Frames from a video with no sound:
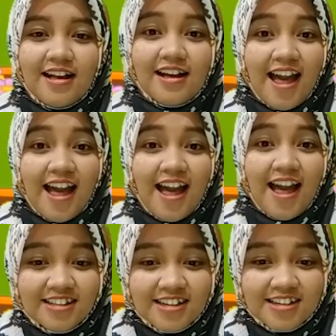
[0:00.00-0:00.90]
a
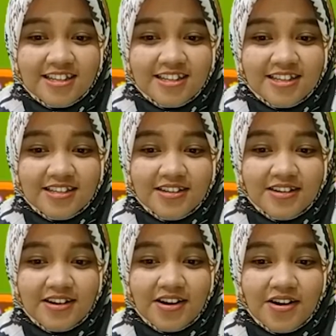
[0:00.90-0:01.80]
cactus,
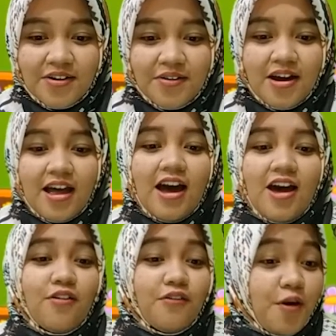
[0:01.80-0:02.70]
a
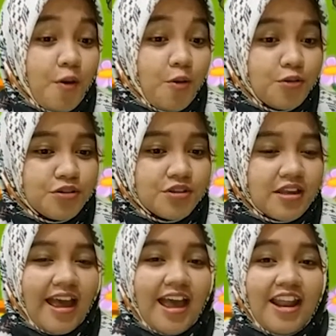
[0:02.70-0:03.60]
rose,
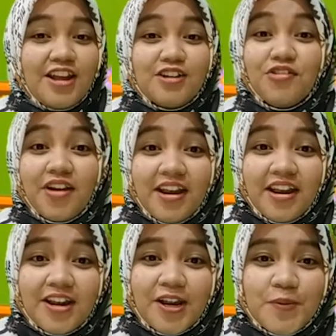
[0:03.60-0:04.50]
and a tree.